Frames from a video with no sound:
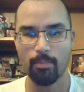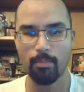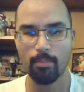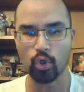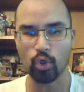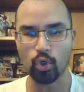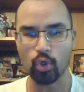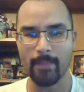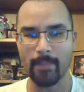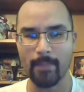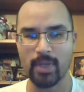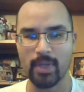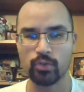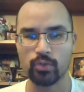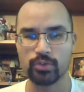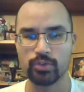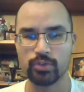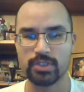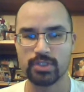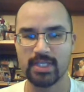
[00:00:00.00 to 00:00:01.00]
por lo
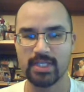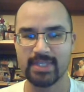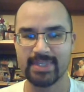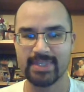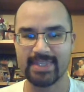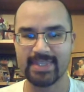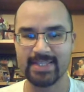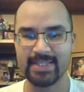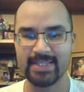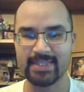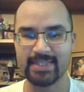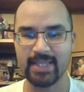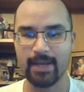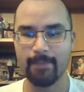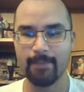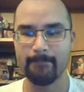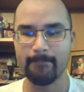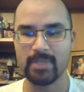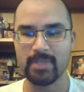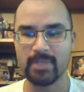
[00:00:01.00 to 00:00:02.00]
menos 30
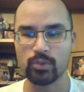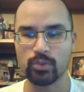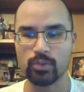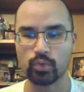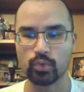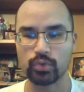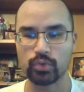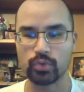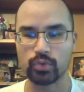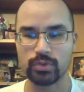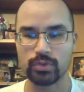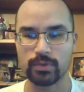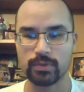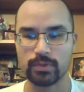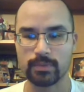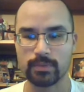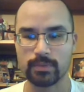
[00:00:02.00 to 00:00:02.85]
minutos.